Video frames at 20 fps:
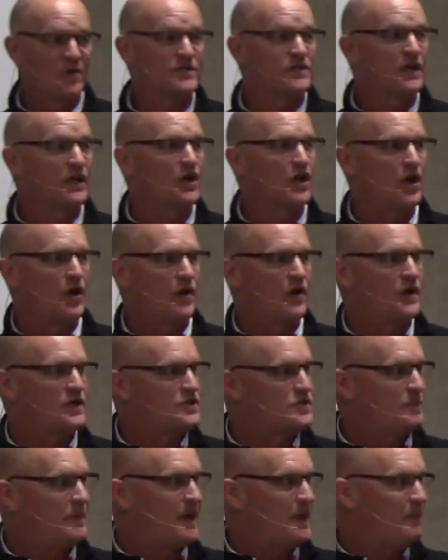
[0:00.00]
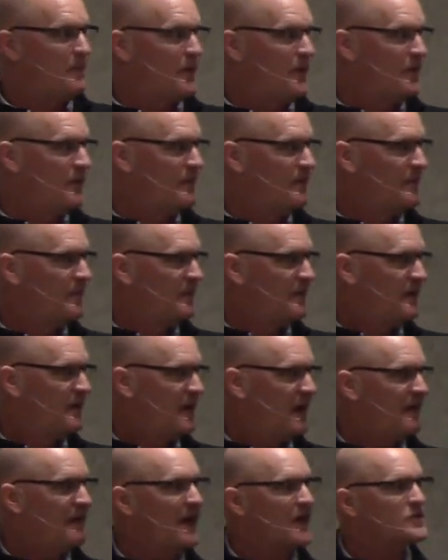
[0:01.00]
was encourage people.
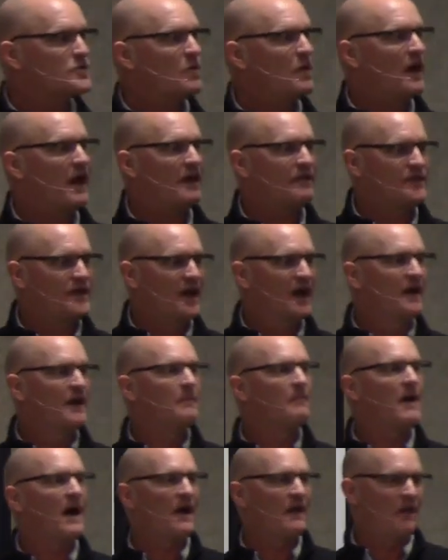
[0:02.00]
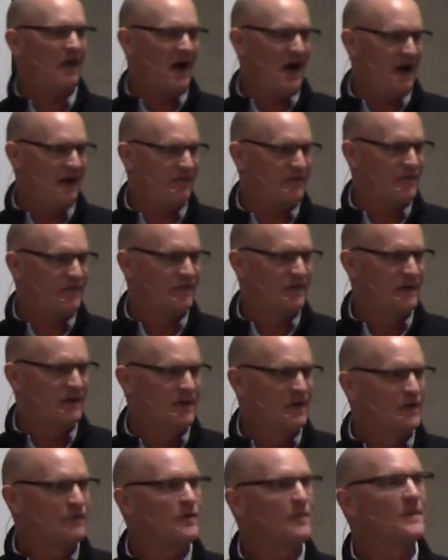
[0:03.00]
And that's what I've done in my life
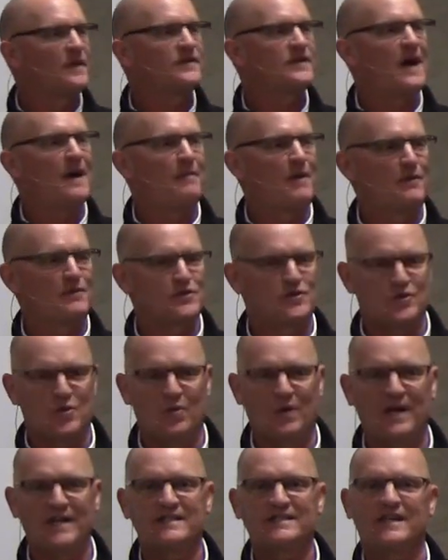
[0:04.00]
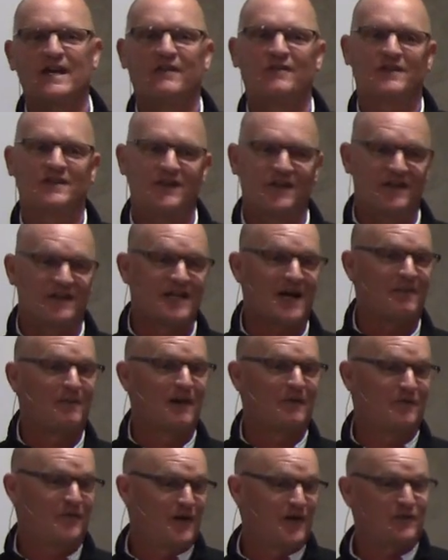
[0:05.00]
from the time I was 27 to the time
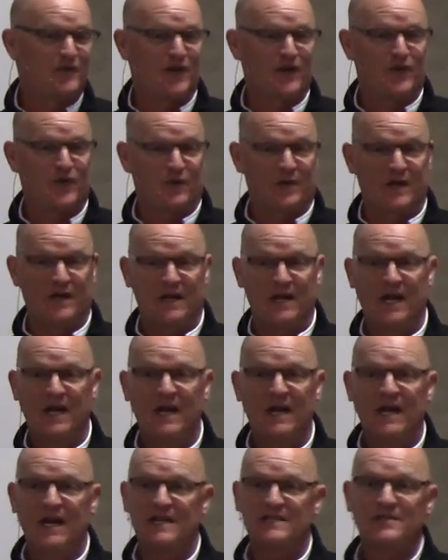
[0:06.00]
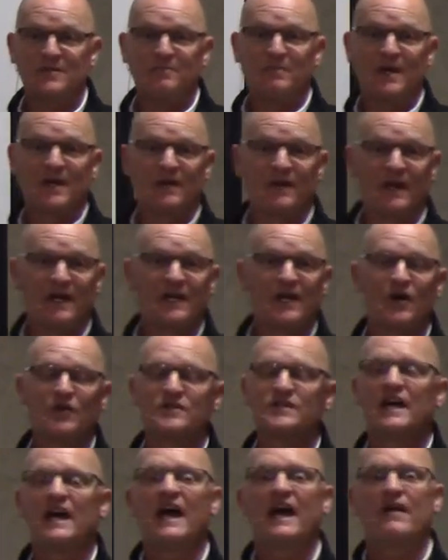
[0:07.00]
I'm 53 as a big league
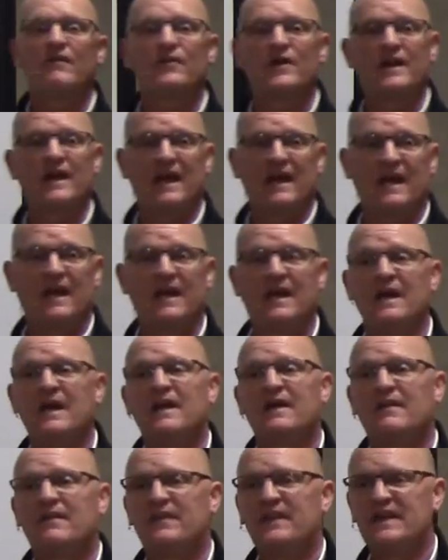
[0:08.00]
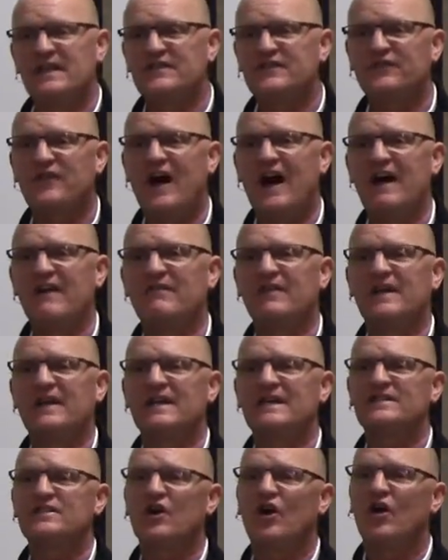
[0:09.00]
coach. Every day, these five
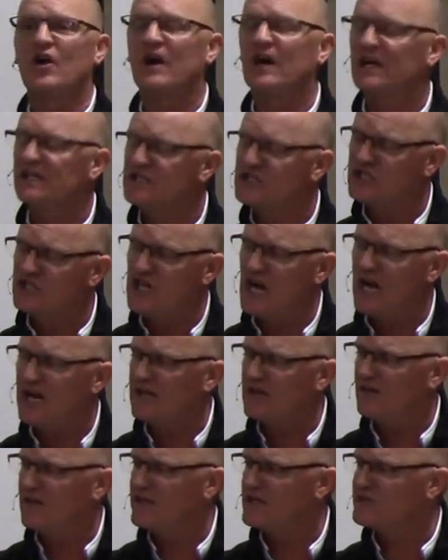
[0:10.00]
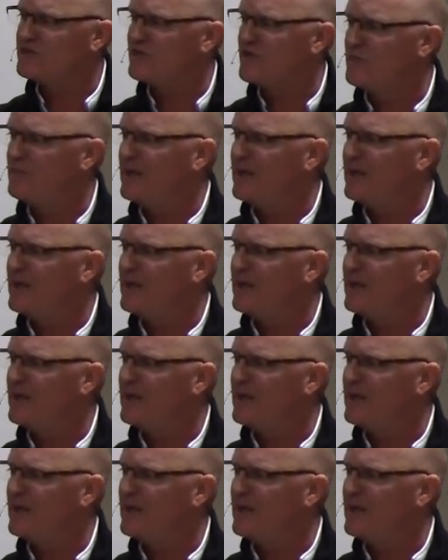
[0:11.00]
E's are a checklist for